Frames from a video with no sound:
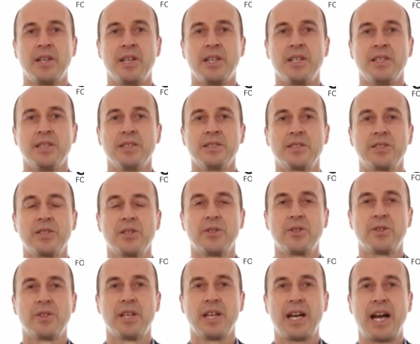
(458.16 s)

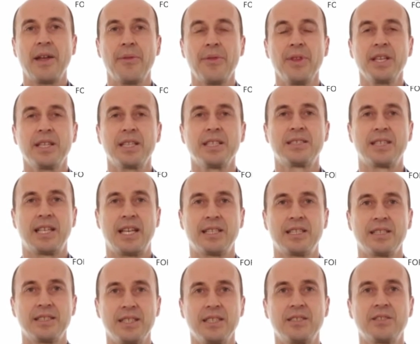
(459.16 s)
So I think
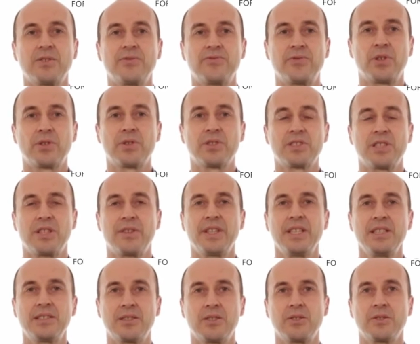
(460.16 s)
designers need to focus on
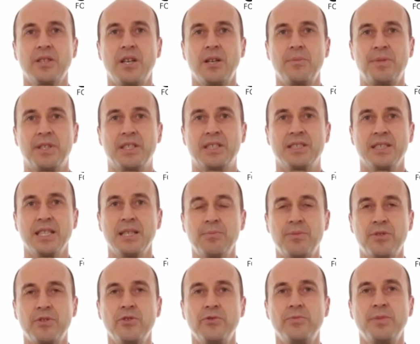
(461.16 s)
these two topics,
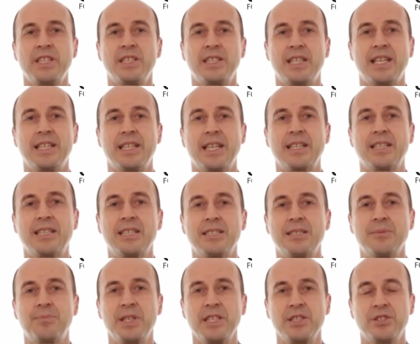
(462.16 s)
improvement and
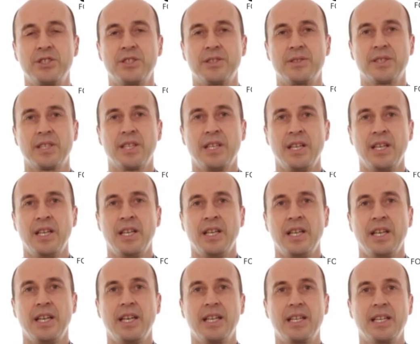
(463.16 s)
anticipation.
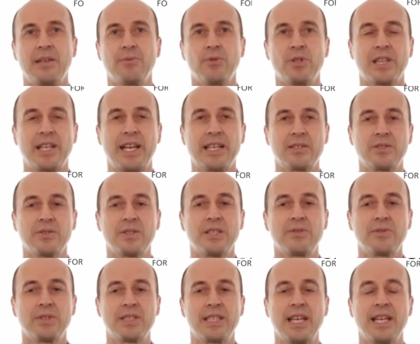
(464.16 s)
And I would like to give
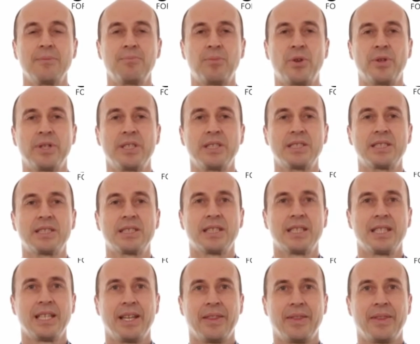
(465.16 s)
you 10 points
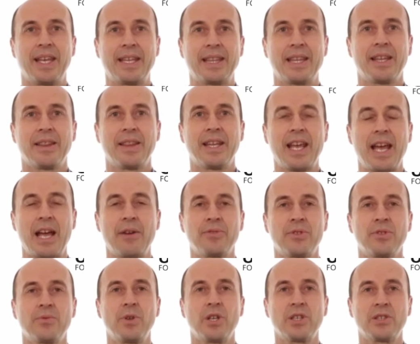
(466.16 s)
that they have
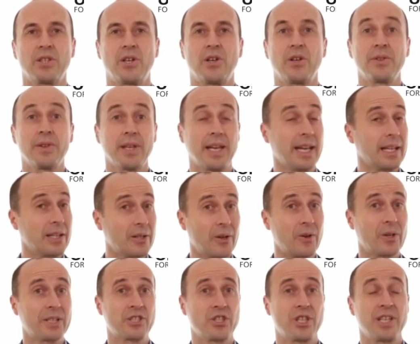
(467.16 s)
to work on, and
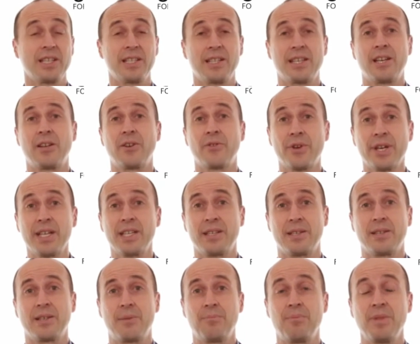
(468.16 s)
actually there are already
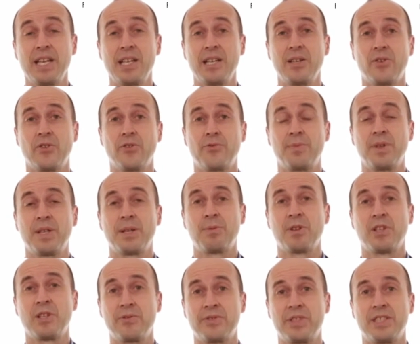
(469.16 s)
many
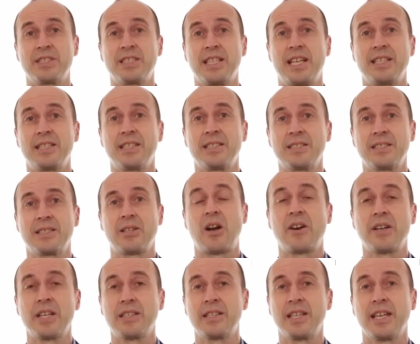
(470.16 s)
of designers,
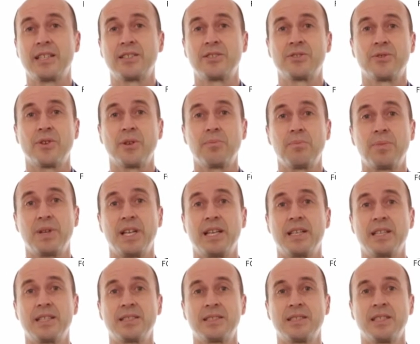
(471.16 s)
architects, urban
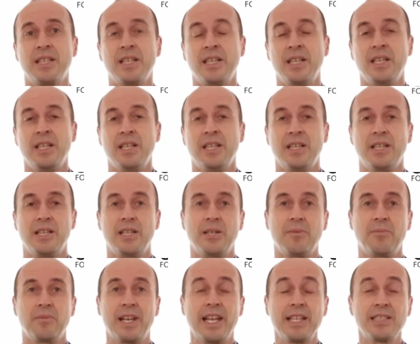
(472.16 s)
planners,
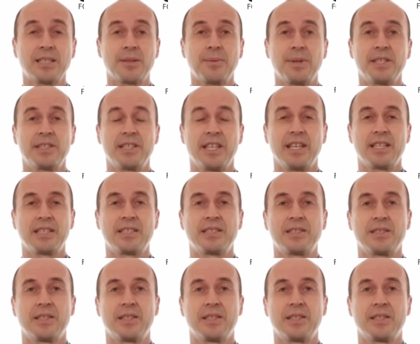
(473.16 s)
landscape architects